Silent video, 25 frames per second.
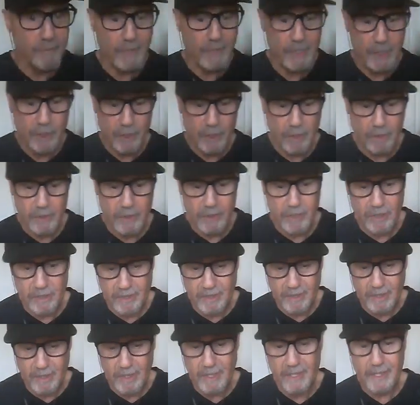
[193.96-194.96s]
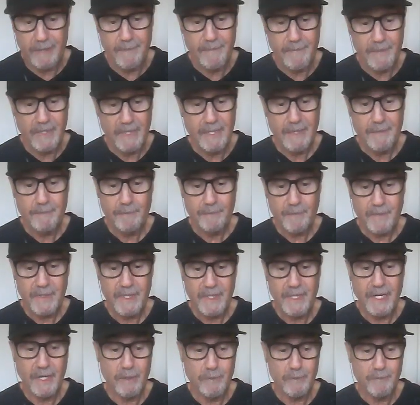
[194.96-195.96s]
researched the
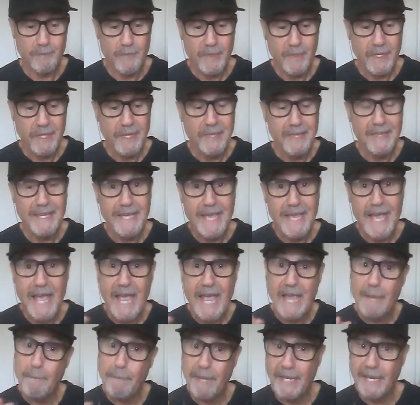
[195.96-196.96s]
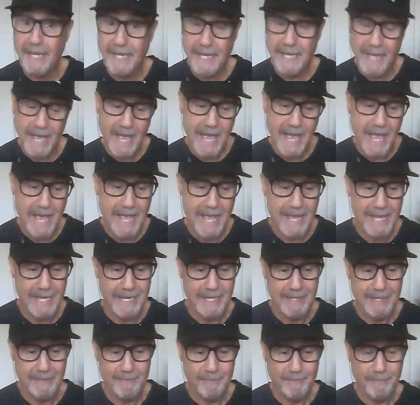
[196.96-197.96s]

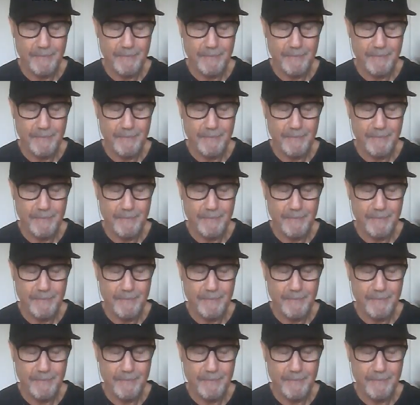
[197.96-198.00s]
APA,